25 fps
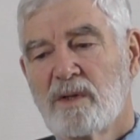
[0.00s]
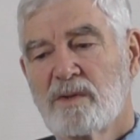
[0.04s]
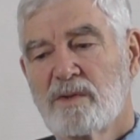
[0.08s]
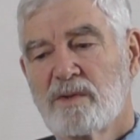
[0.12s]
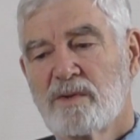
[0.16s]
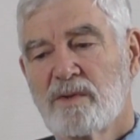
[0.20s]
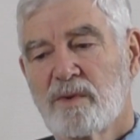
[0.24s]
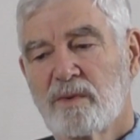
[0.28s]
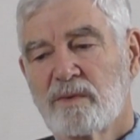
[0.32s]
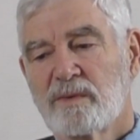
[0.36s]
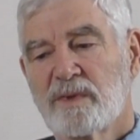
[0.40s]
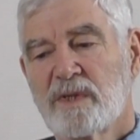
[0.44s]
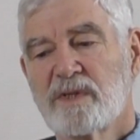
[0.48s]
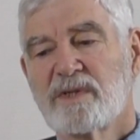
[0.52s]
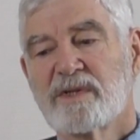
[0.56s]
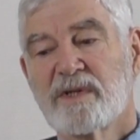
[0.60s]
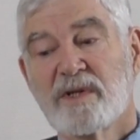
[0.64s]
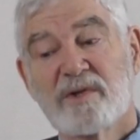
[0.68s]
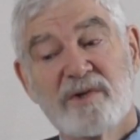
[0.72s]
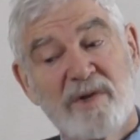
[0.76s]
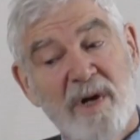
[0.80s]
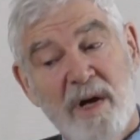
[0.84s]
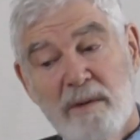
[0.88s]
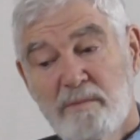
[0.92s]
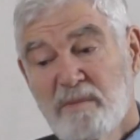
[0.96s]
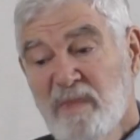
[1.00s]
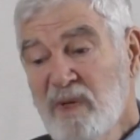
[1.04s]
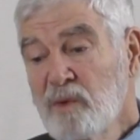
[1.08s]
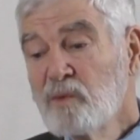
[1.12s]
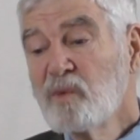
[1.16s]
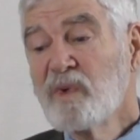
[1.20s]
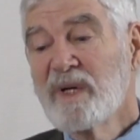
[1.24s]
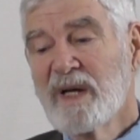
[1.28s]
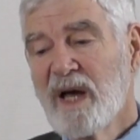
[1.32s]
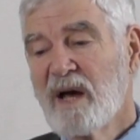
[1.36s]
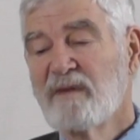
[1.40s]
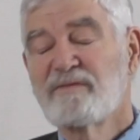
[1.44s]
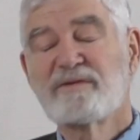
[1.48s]
So this does not mean
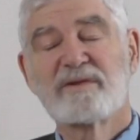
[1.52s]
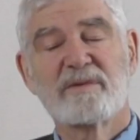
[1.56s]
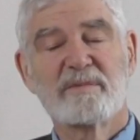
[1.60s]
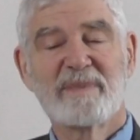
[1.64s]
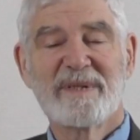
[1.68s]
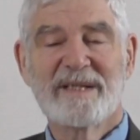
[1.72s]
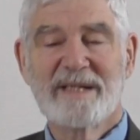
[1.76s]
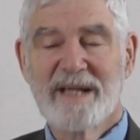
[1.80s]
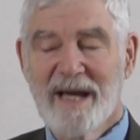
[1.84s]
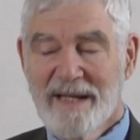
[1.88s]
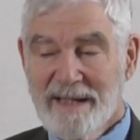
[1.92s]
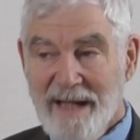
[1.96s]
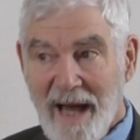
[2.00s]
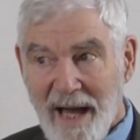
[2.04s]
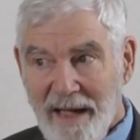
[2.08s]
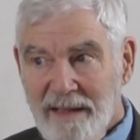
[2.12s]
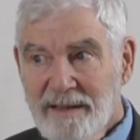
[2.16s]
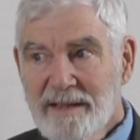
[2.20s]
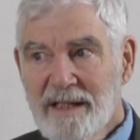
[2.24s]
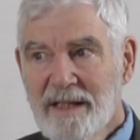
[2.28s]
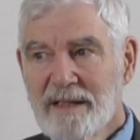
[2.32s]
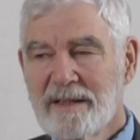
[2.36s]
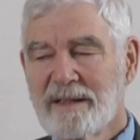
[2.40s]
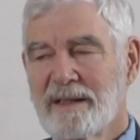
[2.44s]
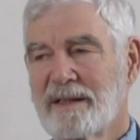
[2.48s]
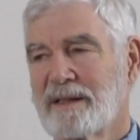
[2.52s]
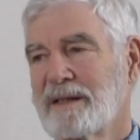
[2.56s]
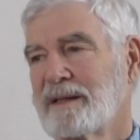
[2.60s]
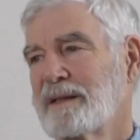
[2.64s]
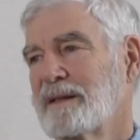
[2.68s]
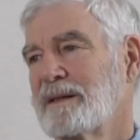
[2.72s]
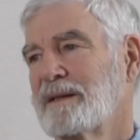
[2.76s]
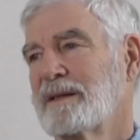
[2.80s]
we have to be didactic,